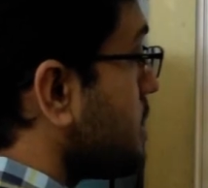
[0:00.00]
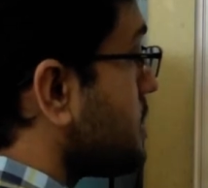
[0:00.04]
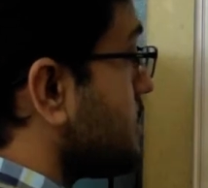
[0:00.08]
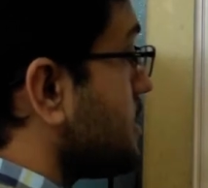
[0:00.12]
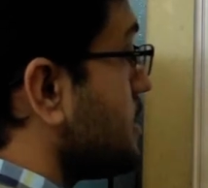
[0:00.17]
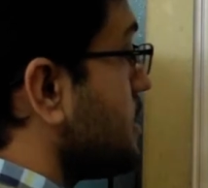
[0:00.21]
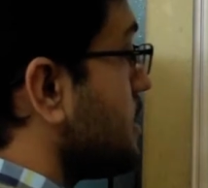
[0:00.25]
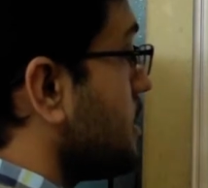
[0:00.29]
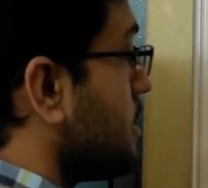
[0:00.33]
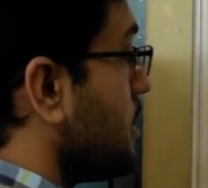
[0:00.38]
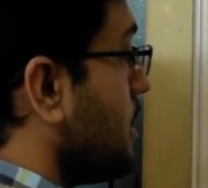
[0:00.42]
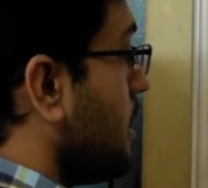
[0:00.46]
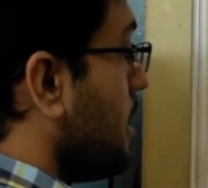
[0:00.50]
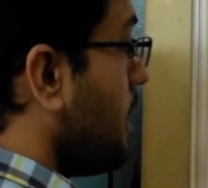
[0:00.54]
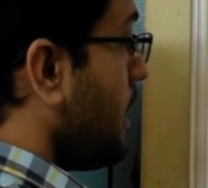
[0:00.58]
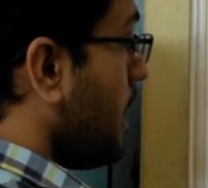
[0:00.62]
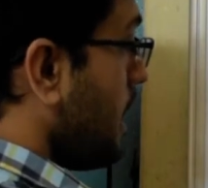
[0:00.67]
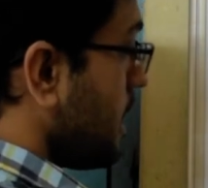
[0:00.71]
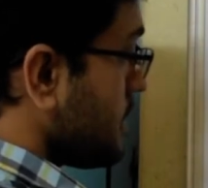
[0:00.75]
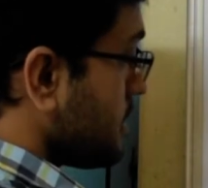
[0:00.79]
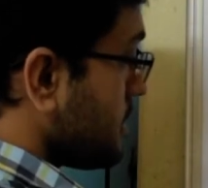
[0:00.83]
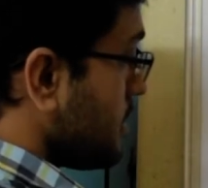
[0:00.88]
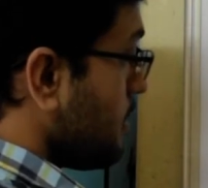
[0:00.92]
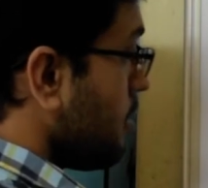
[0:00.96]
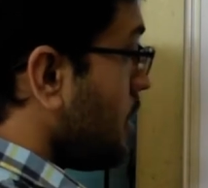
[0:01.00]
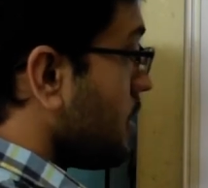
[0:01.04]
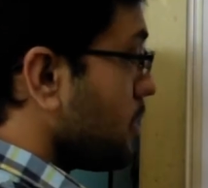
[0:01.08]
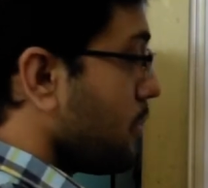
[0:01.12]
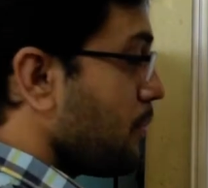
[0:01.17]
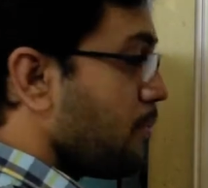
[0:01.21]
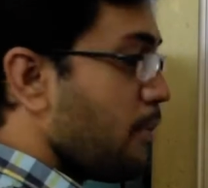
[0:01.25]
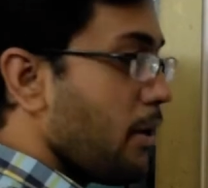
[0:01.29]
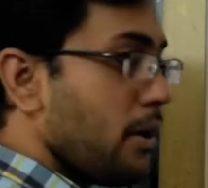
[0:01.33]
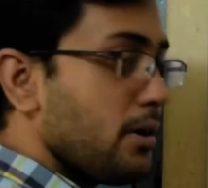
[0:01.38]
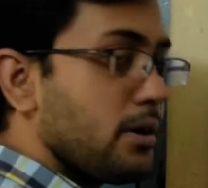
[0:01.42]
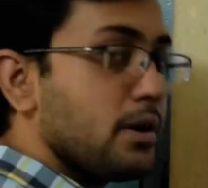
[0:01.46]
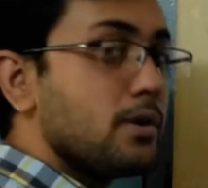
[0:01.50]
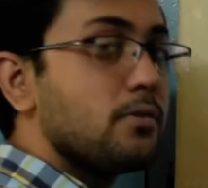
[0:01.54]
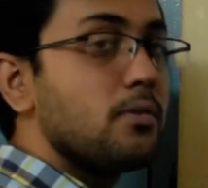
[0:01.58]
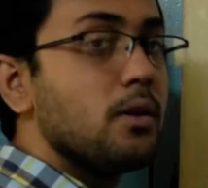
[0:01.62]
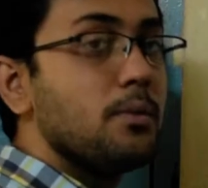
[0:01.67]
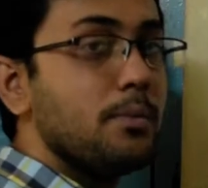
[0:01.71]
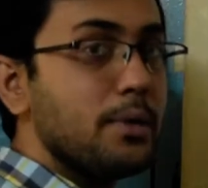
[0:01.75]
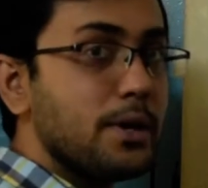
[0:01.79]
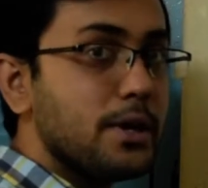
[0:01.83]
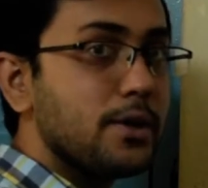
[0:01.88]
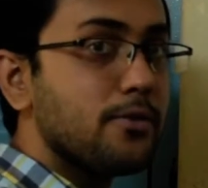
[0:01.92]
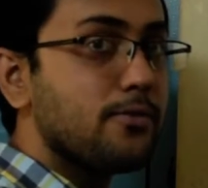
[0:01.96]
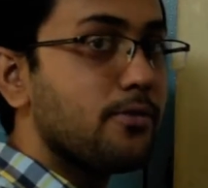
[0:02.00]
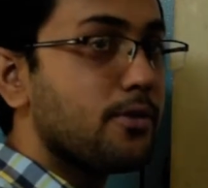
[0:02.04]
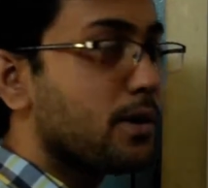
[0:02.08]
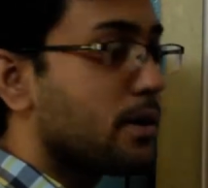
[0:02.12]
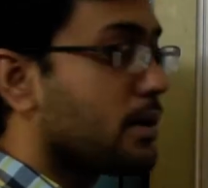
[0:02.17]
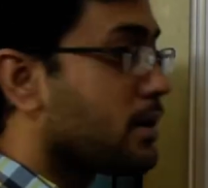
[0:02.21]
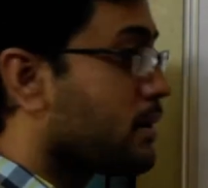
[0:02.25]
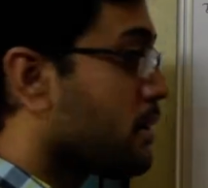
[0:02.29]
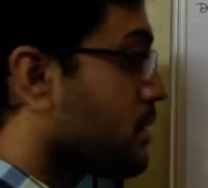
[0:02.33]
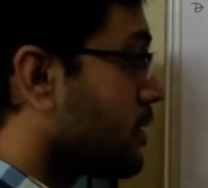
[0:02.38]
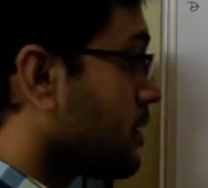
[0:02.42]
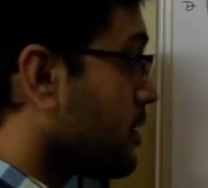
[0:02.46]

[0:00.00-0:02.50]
C. At some other point it will be different.